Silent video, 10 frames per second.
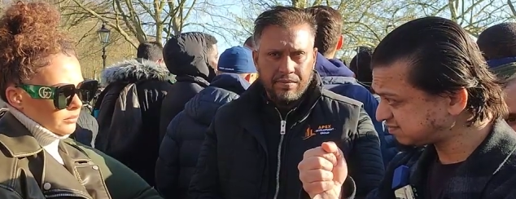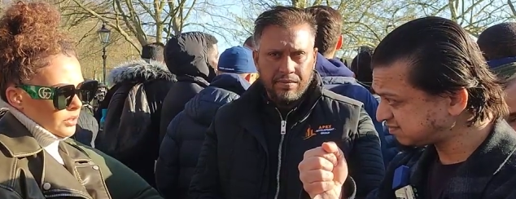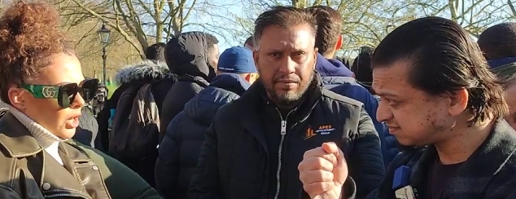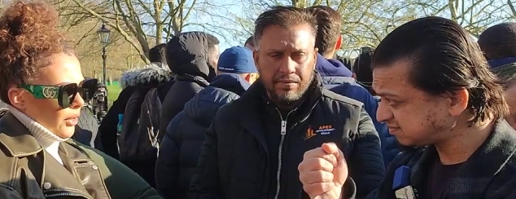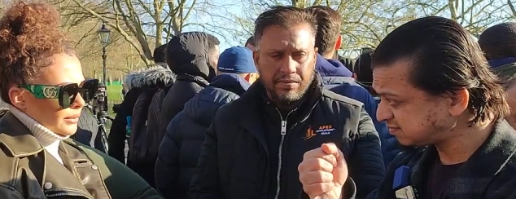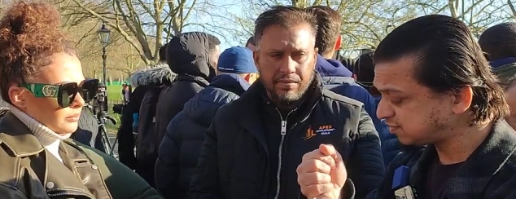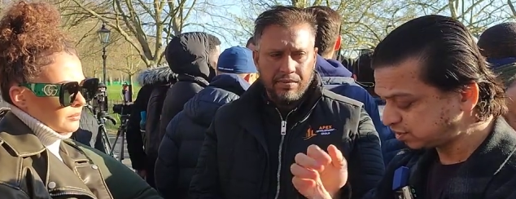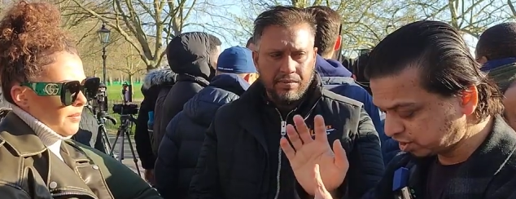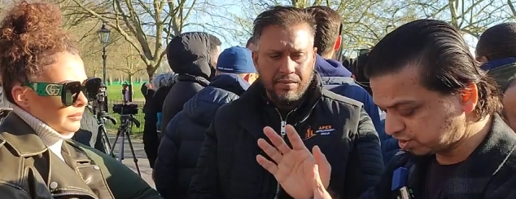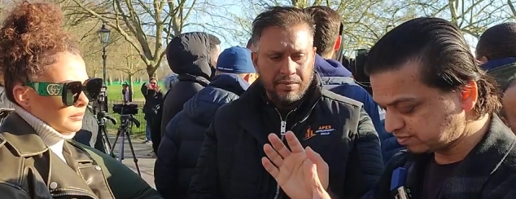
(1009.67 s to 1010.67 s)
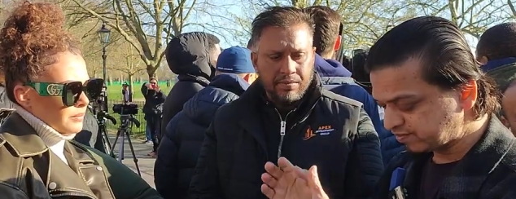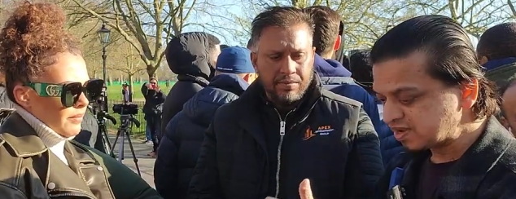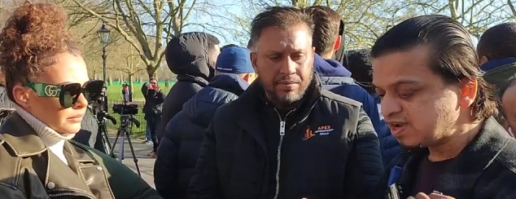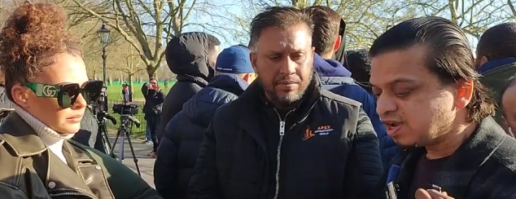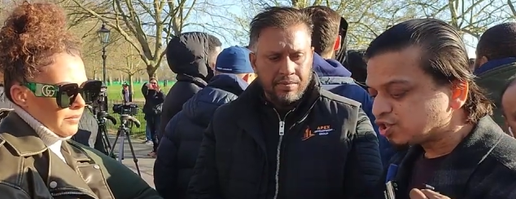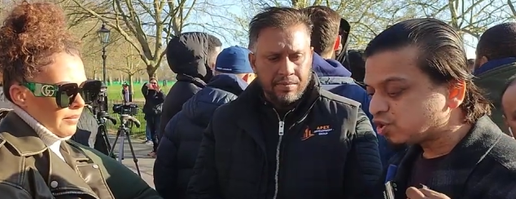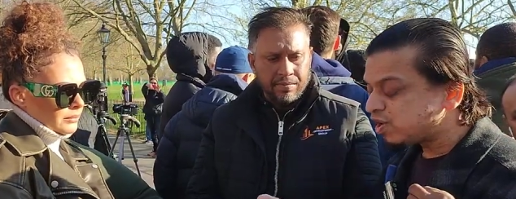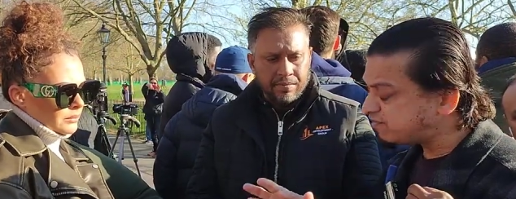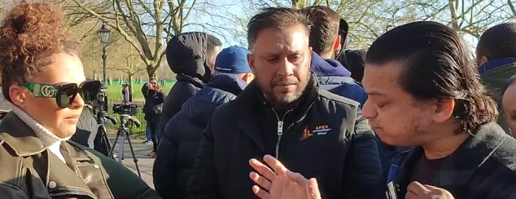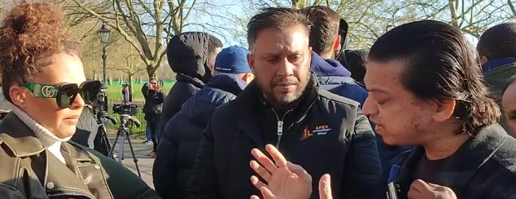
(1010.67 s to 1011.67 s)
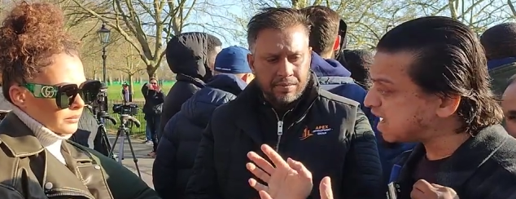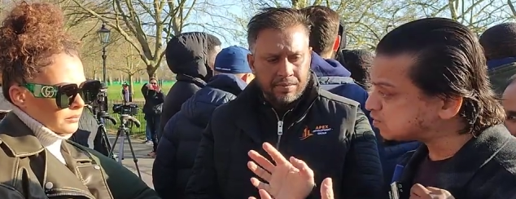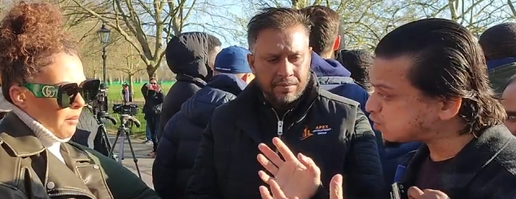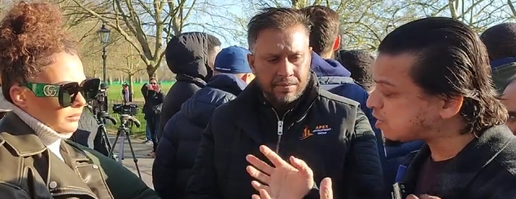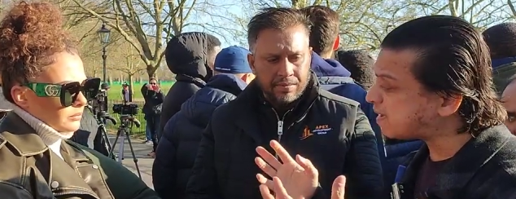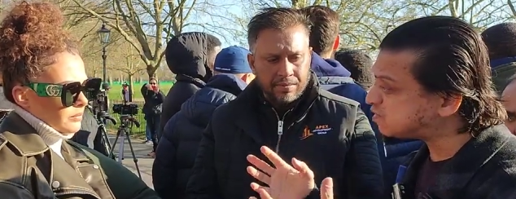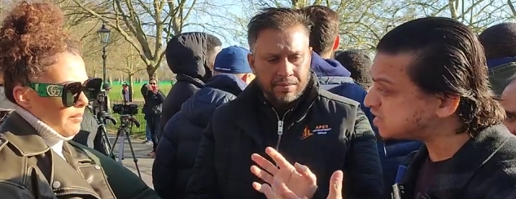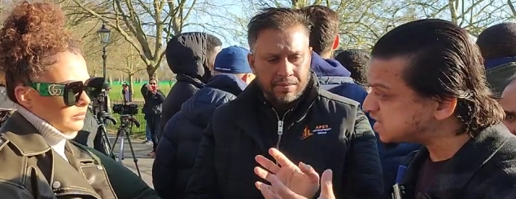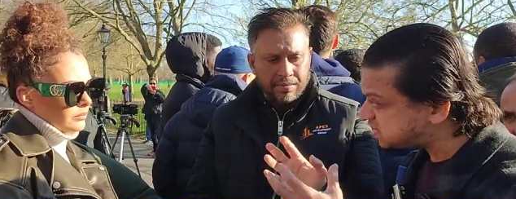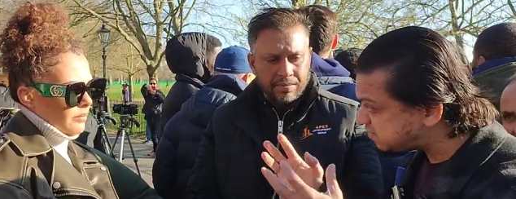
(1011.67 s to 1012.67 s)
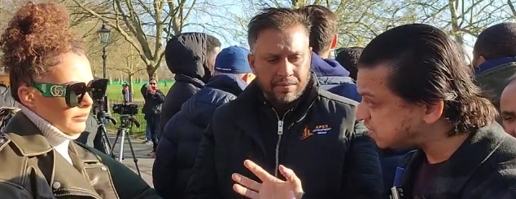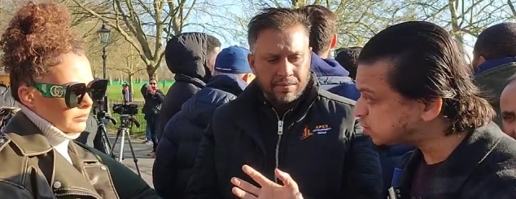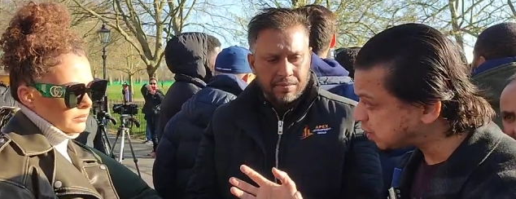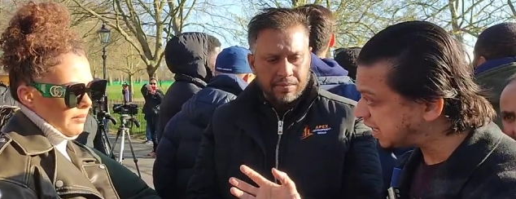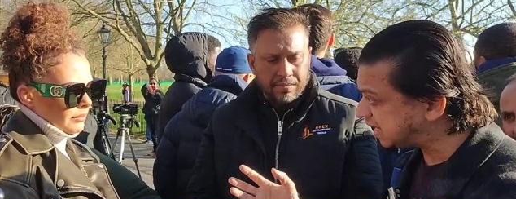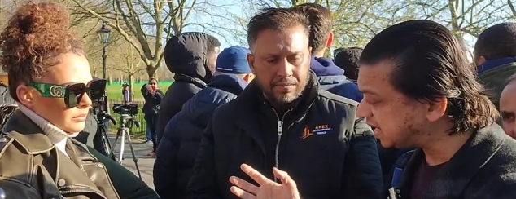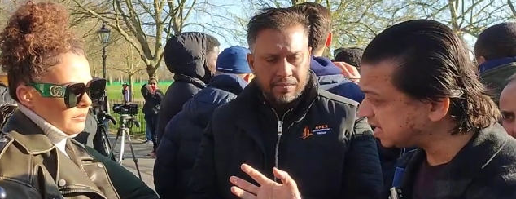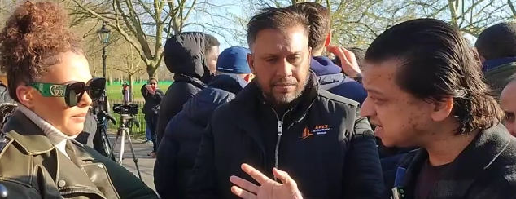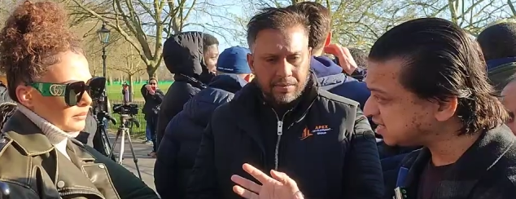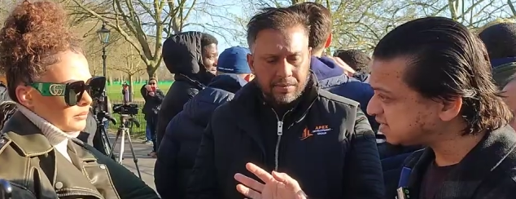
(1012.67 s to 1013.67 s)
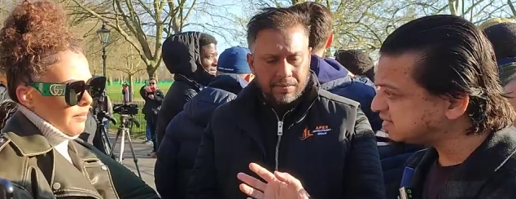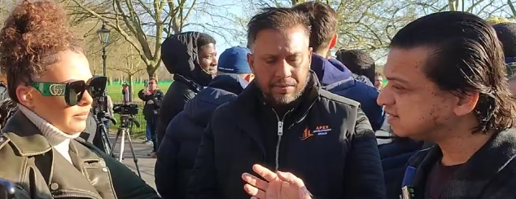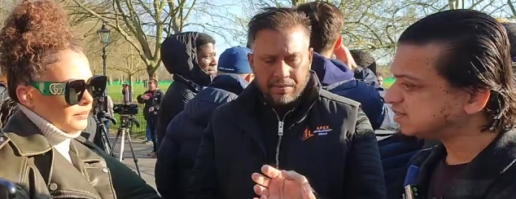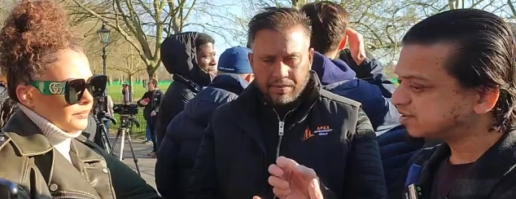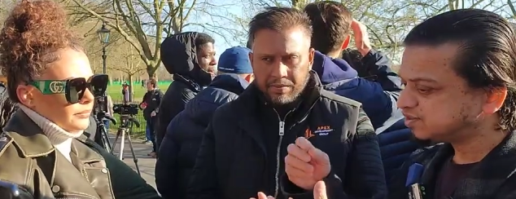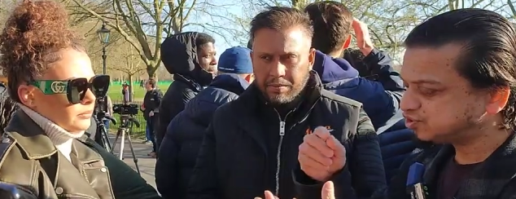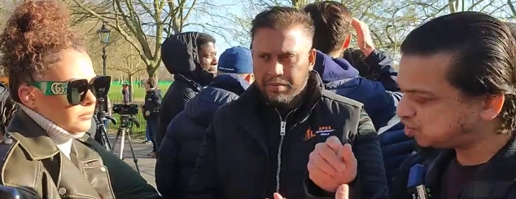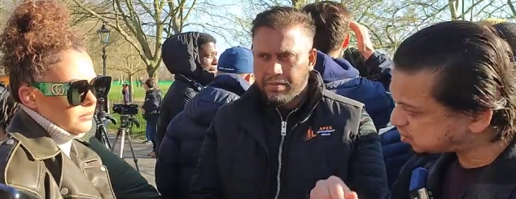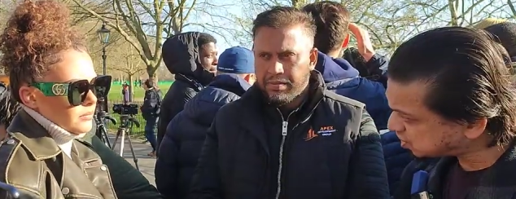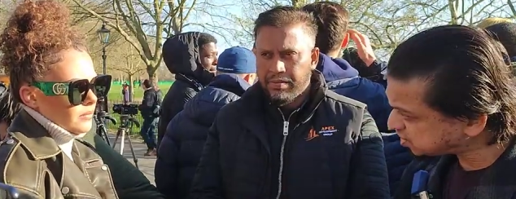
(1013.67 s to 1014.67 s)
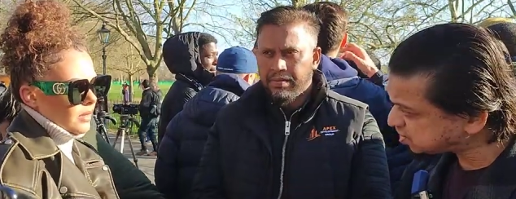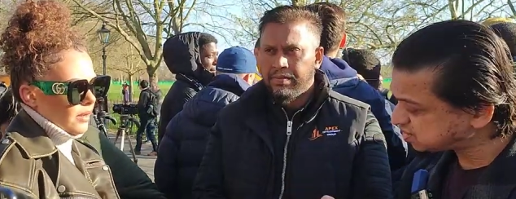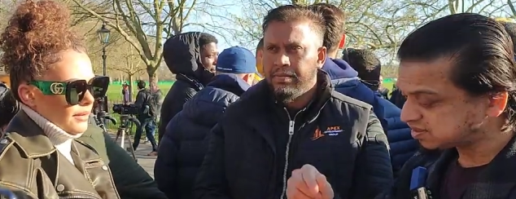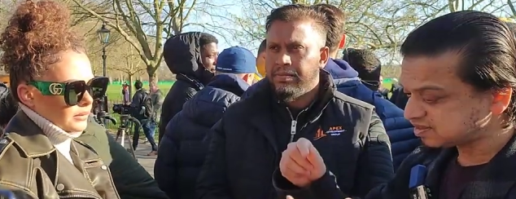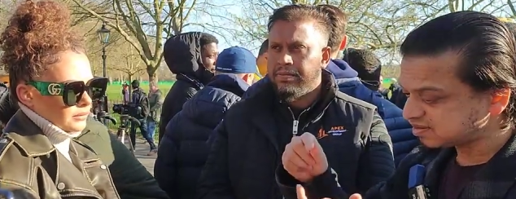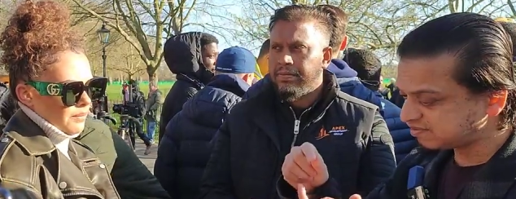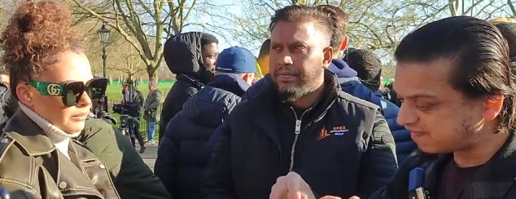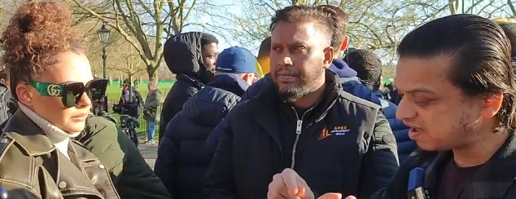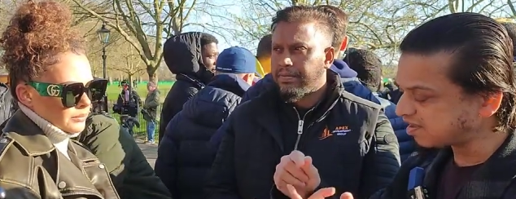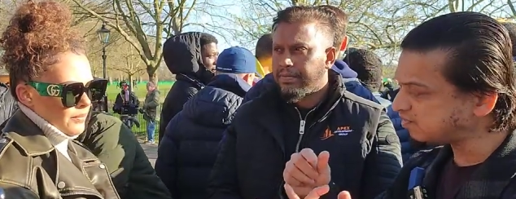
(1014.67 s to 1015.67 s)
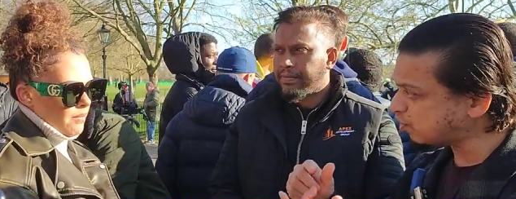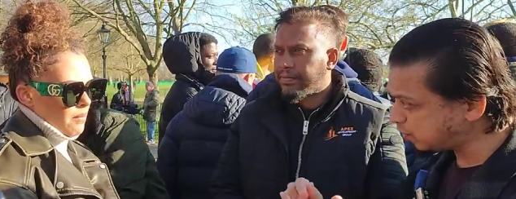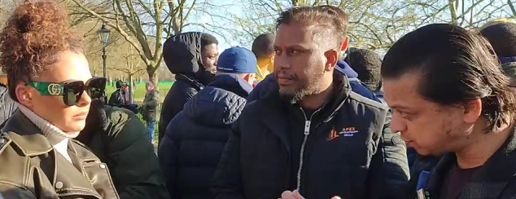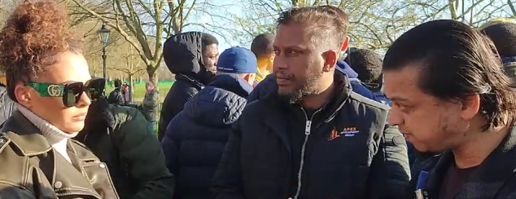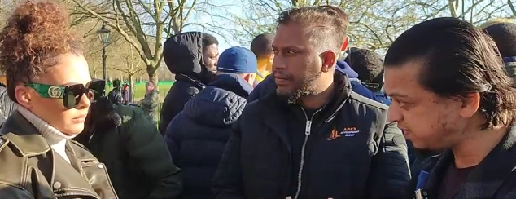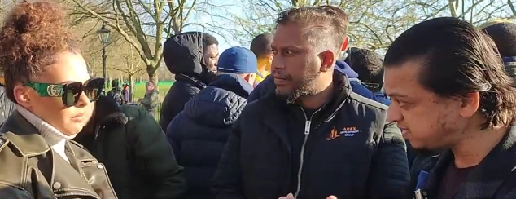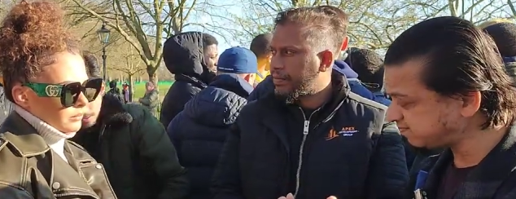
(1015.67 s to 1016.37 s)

Speaker 1: No. Good. So if we now talk about individually, Jesus, the Father and the Holy Spirit,